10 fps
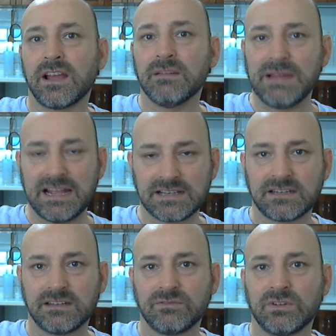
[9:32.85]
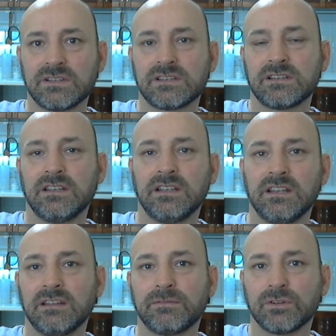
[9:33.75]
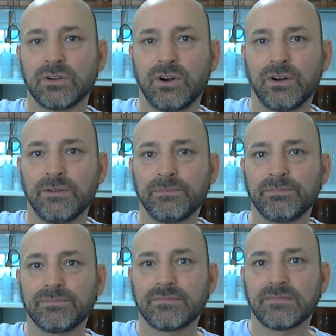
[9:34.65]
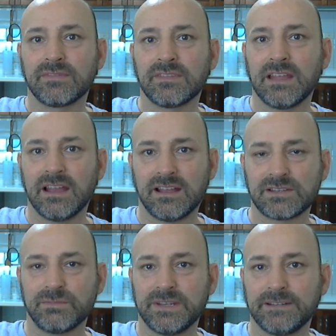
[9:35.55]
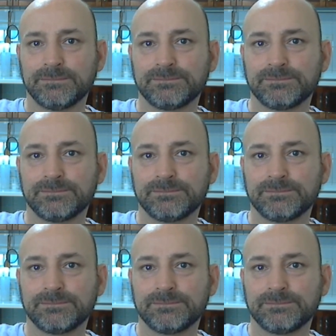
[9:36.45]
I'm asking what's in it for all as me.